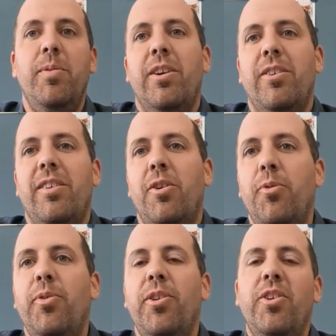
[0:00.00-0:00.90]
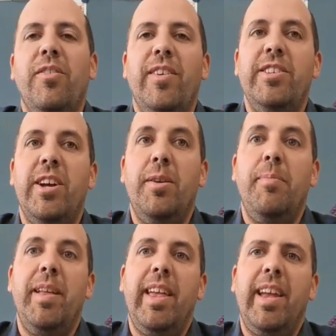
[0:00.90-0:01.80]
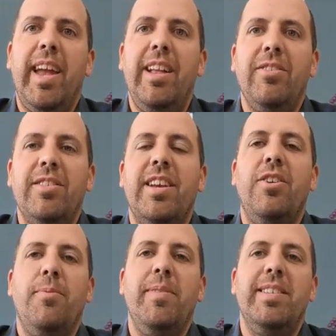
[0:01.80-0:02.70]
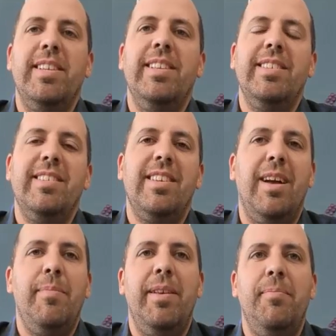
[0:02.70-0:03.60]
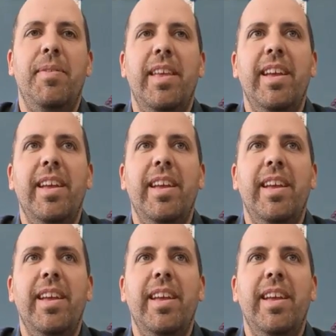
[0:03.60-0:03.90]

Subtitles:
where hopefully you can reach out and be like, hey, it looks like you're missing this assignment.